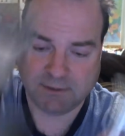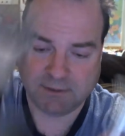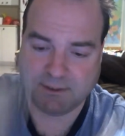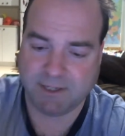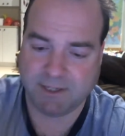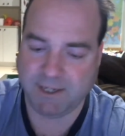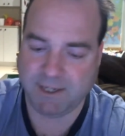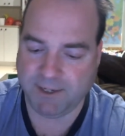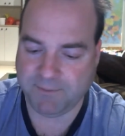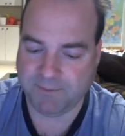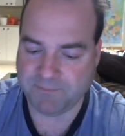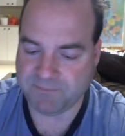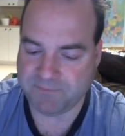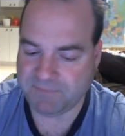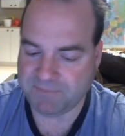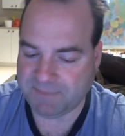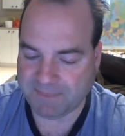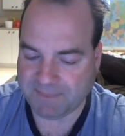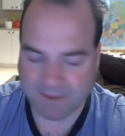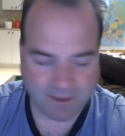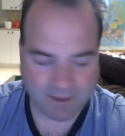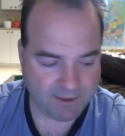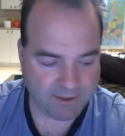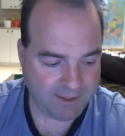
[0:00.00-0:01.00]
Okay,
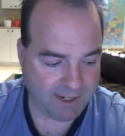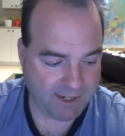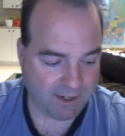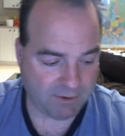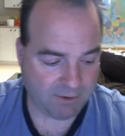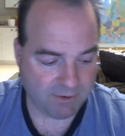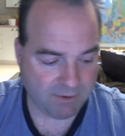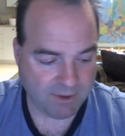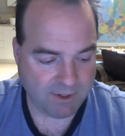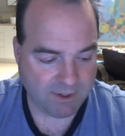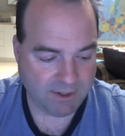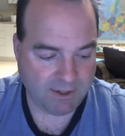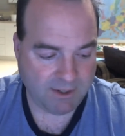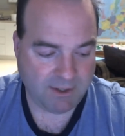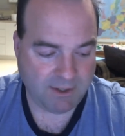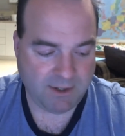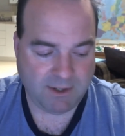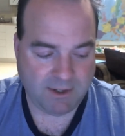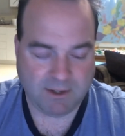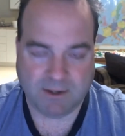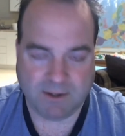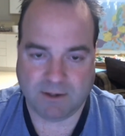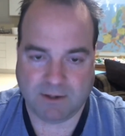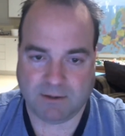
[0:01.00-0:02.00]
now,
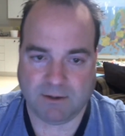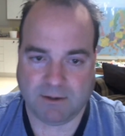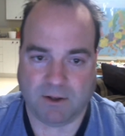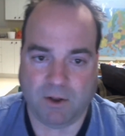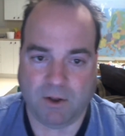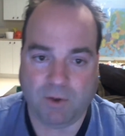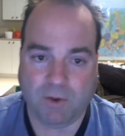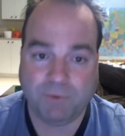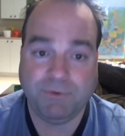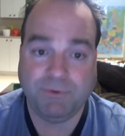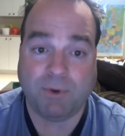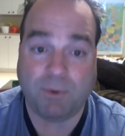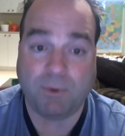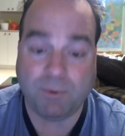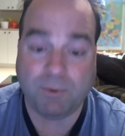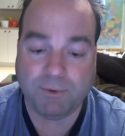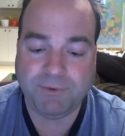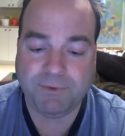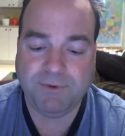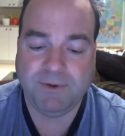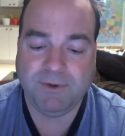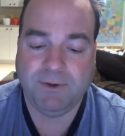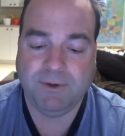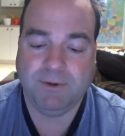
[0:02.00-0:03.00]
all
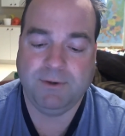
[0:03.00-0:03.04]
told,